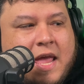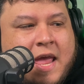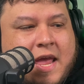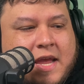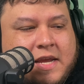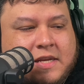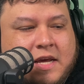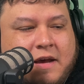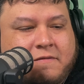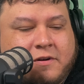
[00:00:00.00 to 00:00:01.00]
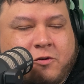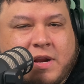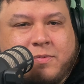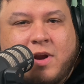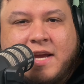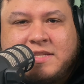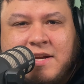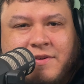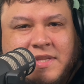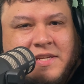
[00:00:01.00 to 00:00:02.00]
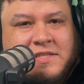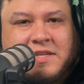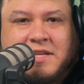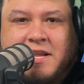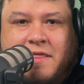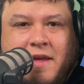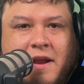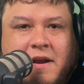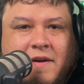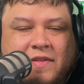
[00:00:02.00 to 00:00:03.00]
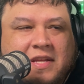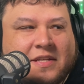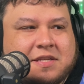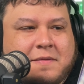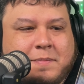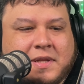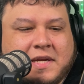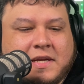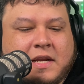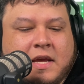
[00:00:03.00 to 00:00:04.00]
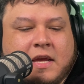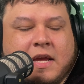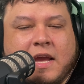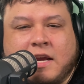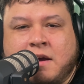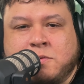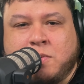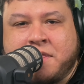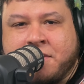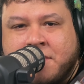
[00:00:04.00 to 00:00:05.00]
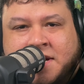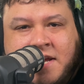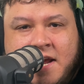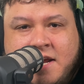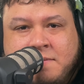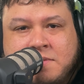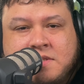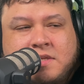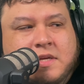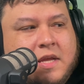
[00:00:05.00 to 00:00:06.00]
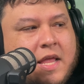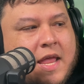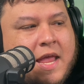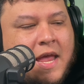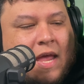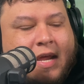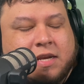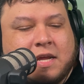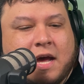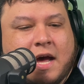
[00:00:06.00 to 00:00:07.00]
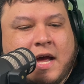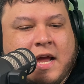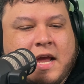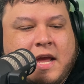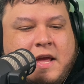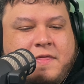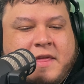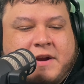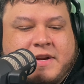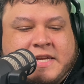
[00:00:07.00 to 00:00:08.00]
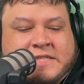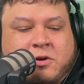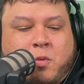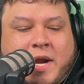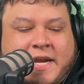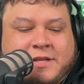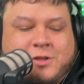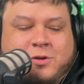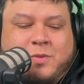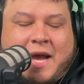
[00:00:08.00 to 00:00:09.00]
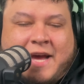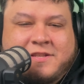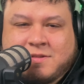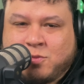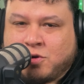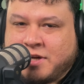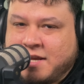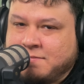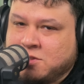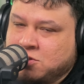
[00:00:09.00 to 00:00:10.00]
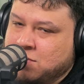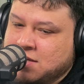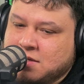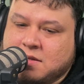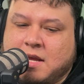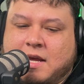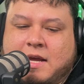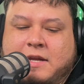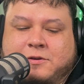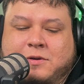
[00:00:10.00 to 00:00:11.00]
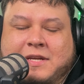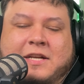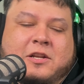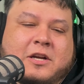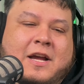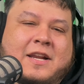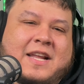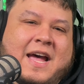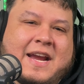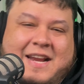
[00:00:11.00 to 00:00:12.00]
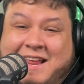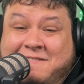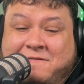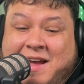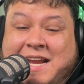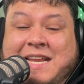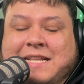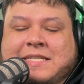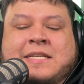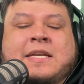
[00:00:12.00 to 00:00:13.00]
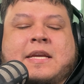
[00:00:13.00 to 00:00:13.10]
and for a great price. Everything's still in there. Everything's complete. It comes with 30 games, and there is a way to add some more games to it. You could look online and find it,